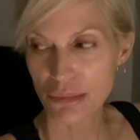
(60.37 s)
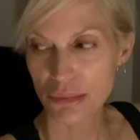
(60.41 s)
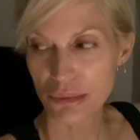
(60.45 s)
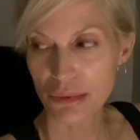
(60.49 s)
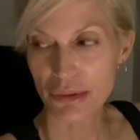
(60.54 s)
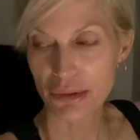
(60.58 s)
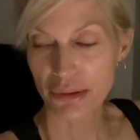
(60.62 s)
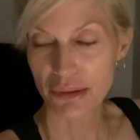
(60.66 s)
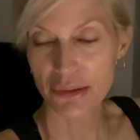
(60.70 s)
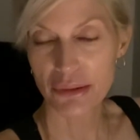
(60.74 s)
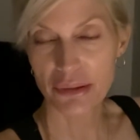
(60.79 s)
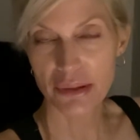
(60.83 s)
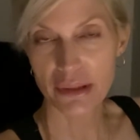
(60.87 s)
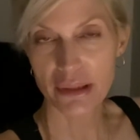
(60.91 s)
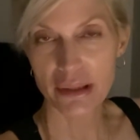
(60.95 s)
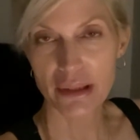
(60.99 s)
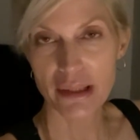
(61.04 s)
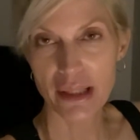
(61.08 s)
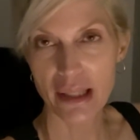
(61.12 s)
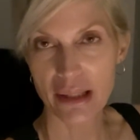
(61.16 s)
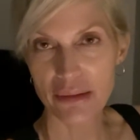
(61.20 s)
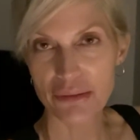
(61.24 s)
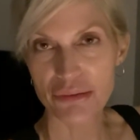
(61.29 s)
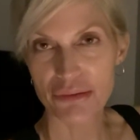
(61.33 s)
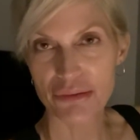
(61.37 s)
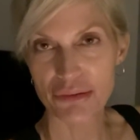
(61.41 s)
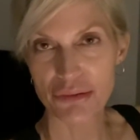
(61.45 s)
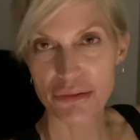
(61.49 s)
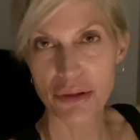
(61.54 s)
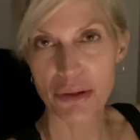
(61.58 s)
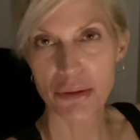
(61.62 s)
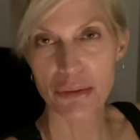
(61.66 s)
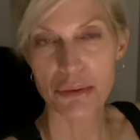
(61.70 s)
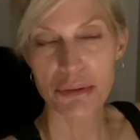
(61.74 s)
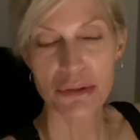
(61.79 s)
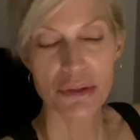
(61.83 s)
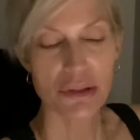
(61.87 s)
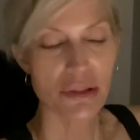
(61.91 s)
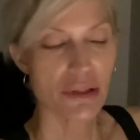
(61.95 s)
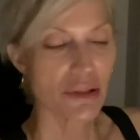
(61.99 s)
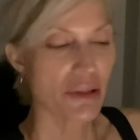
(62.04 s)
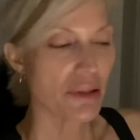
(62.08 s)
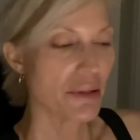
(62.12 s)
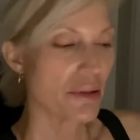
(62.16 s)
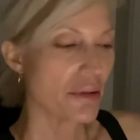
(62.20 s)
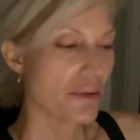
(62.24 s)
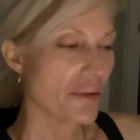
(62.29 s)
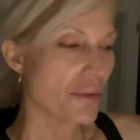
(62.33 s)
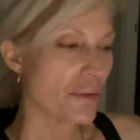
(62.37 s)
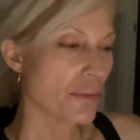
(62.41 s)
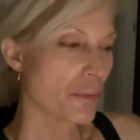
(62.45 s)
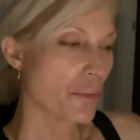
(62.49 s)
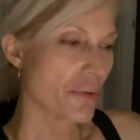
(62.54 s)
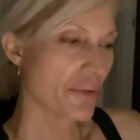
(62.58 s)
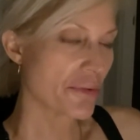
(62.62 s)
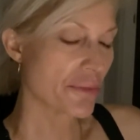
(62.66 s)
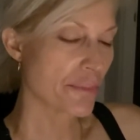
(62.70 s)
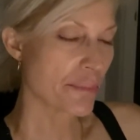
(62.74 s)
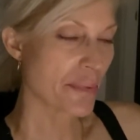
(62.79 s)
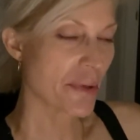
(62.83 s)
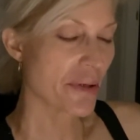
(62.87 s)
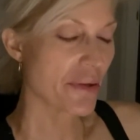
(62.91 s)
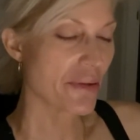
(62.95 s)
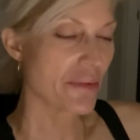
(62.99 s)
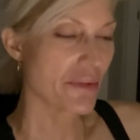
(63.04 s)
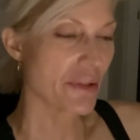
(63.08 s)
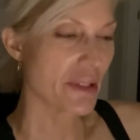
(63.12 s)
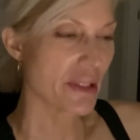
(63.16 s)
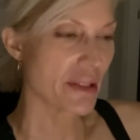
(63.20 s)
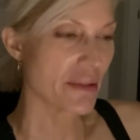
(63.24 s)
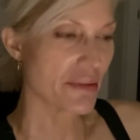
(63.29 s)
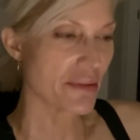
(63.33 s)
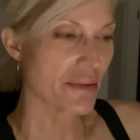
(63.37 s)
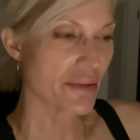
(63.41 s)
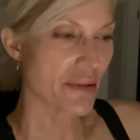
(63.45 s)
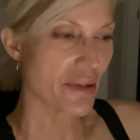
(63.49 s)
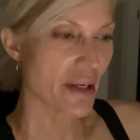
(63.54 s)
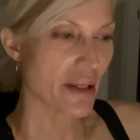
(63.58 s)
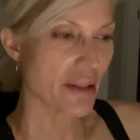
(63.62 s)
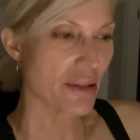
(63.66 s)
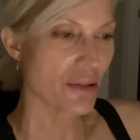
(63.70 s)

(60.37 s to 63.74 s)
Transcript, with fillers: clearly, as you know, the worst part of it is that